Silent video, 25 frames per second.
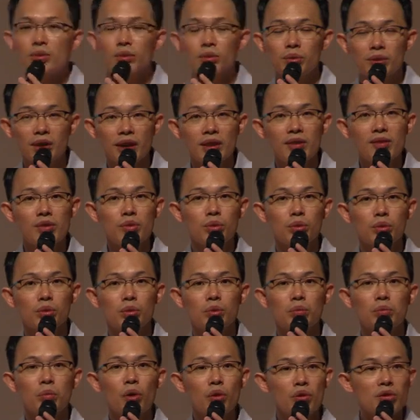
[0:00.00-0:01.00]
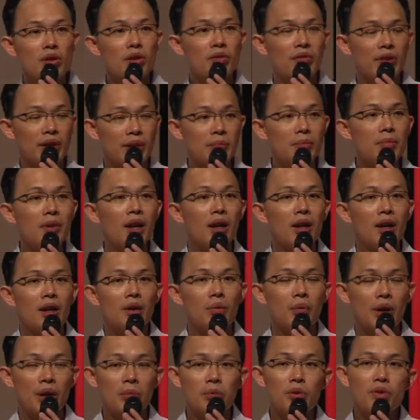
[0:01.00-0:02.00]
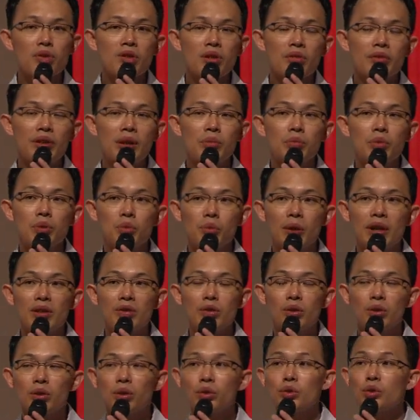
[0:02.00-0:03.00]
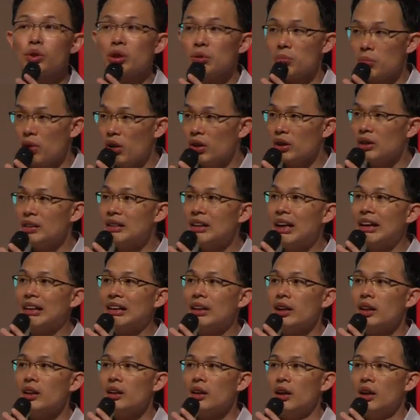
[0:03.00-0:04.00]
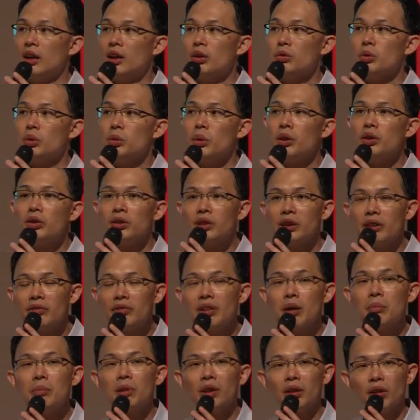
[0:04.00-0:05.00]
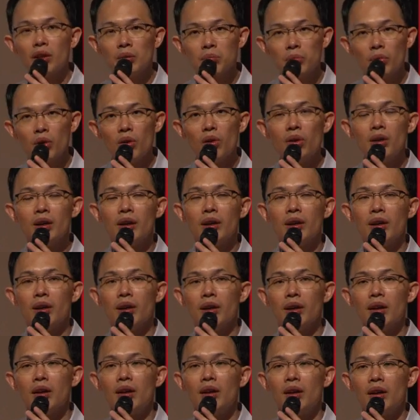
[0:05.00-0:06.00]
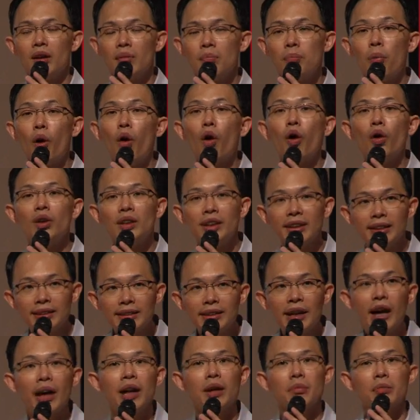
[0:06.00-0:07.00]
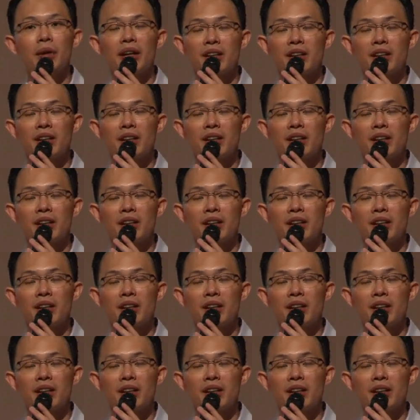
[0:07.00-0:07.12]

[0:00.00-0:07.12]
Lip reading: students, where most of them will want to go to a polytechnic, we want to give them a lot more poly-type